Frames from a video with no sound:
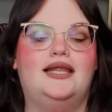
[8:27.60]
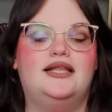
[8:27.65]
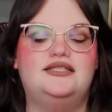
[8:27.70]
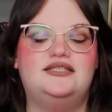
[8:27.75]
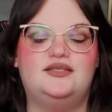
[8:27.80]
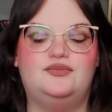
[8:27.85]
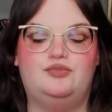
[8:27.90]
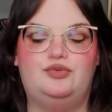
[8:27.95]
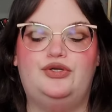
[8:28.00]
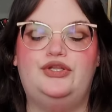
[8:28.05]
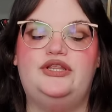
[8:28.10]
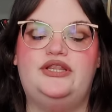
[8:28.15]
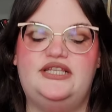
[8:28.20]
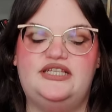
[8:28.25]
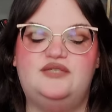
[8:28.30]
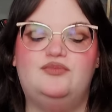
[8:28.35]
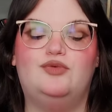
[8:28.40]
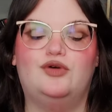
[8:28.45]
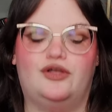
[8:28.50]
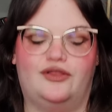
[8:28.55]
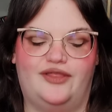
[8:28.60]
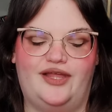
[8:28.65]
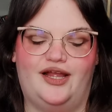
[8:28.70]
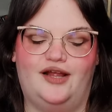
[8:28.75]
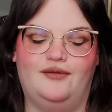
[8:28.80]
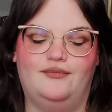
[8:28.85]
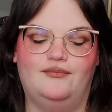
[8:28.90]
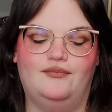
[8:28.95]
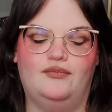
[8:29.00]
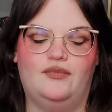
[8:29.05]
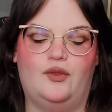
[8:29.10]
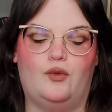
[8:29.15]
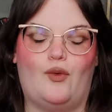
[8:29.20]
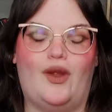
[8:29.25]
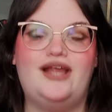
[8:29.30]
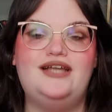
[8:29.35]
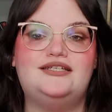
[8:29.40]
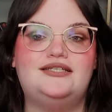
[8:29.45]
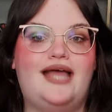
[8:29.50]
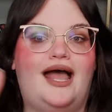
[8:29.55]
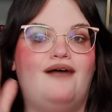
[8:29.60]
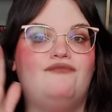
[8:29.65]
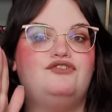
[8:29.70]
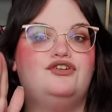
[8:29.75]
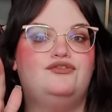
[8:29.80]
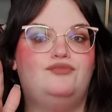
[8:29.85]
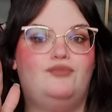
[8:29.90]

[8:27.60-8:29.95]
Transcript: let's put this book there, right after